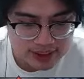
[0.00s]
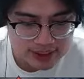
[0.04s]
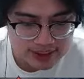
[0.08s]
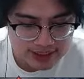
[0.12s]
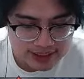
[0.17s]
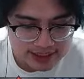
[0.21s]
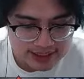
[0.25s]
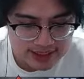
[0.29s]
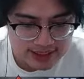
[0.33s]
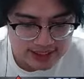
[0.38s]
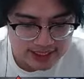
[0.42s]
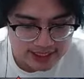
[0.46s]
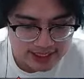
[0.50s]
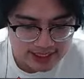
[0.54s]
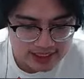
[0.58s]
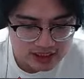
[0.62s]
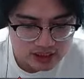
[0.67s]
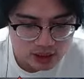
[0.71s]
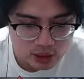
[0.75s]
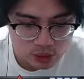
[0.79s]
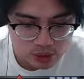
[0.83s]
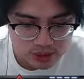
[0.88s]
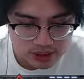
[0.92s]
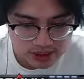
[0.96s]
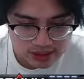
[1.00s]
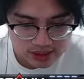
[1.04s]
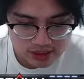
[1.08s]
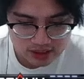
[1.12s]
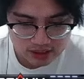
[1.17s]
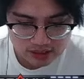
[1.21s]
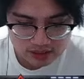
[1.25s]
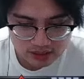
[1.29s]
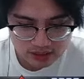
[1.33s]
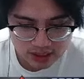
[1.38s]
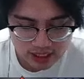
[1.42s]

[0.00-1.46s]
decent against Lo Yi.